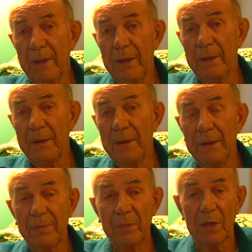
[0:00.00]

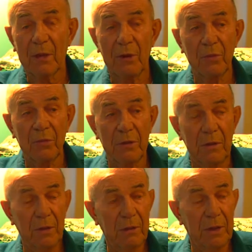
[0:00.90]
Of course,
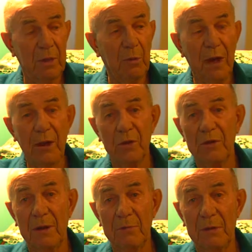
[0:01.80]
when they wanted
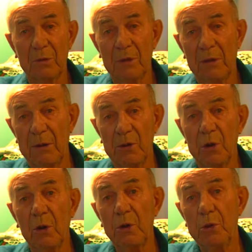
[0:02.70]
something, it was always,
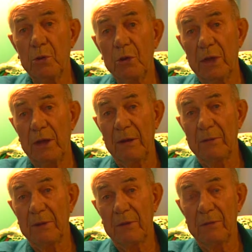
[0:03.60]
"Joe, you go get it,"
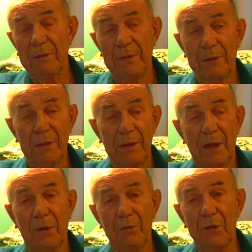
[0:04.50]
because
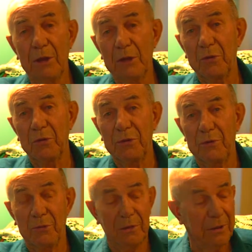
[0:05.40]
I was the youngest. You
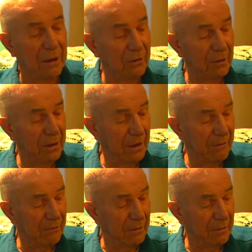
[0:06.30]
don't run down there and get
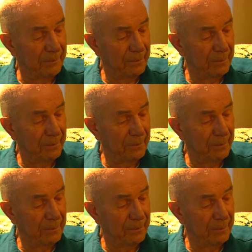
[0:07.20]
it for him.